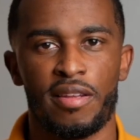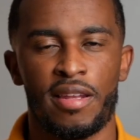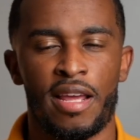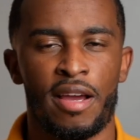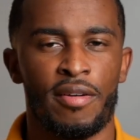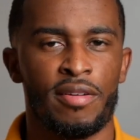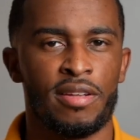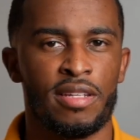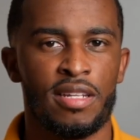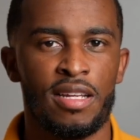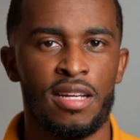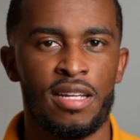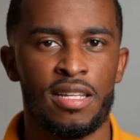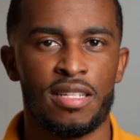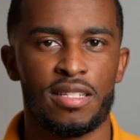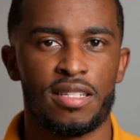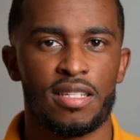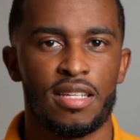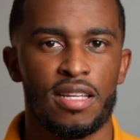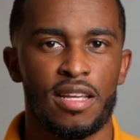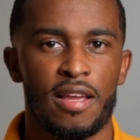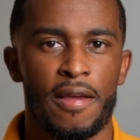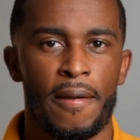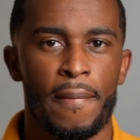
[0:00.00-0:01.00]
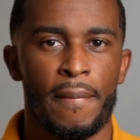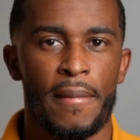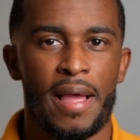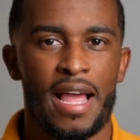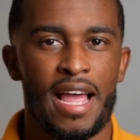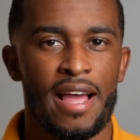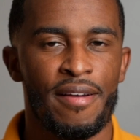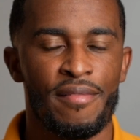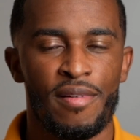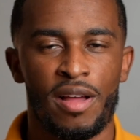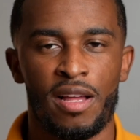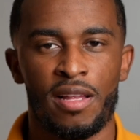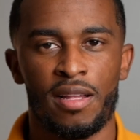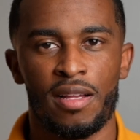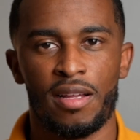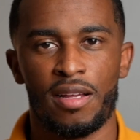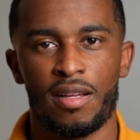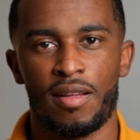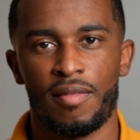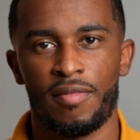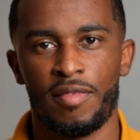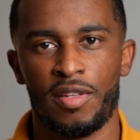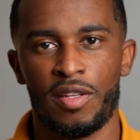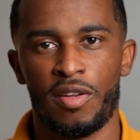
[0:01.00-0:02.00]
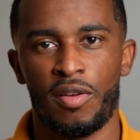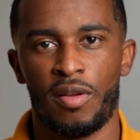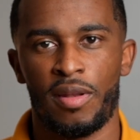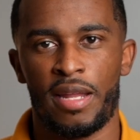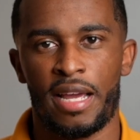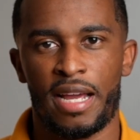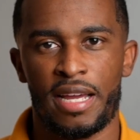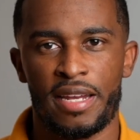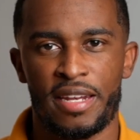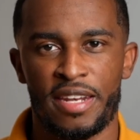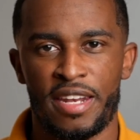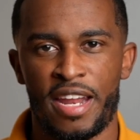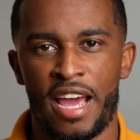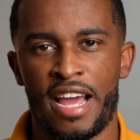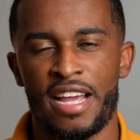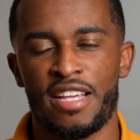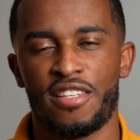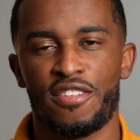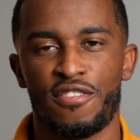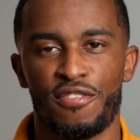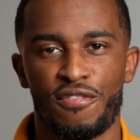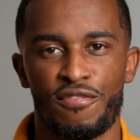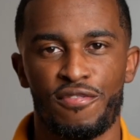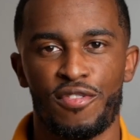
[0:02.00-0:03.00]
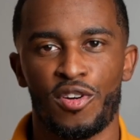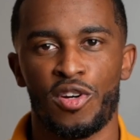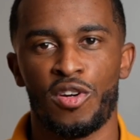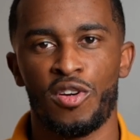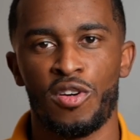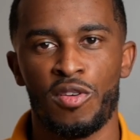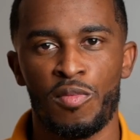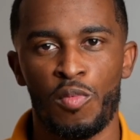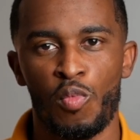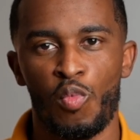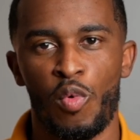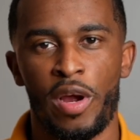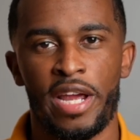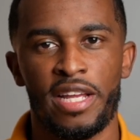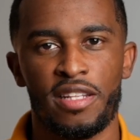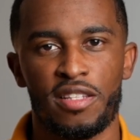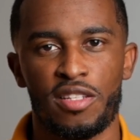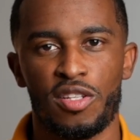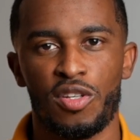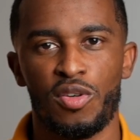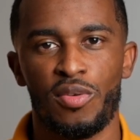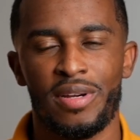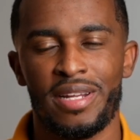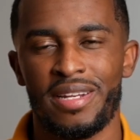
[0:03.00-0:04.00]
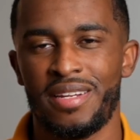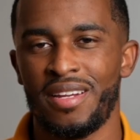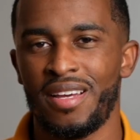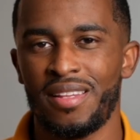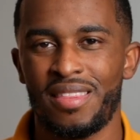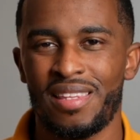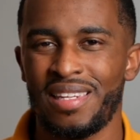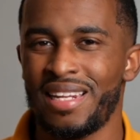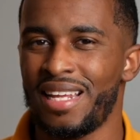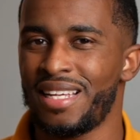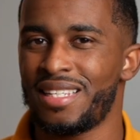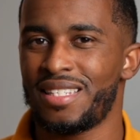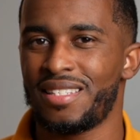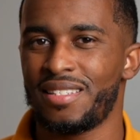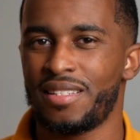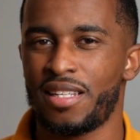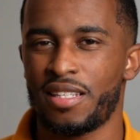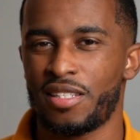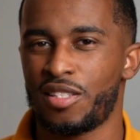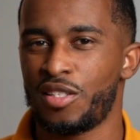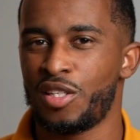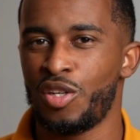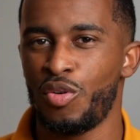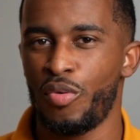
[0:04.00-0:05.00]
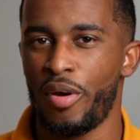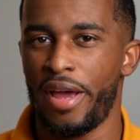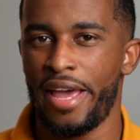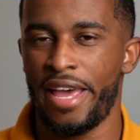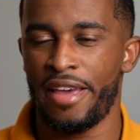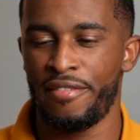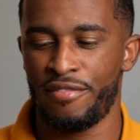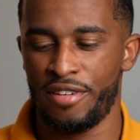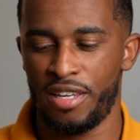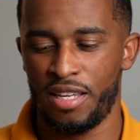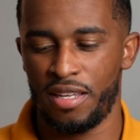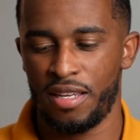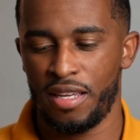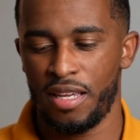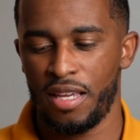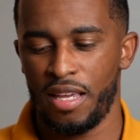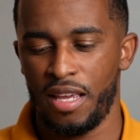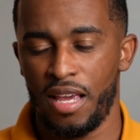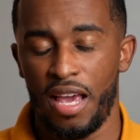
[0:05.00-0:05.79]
Now it does have a, like a nice firm weight to it. Nothing that's too heavy.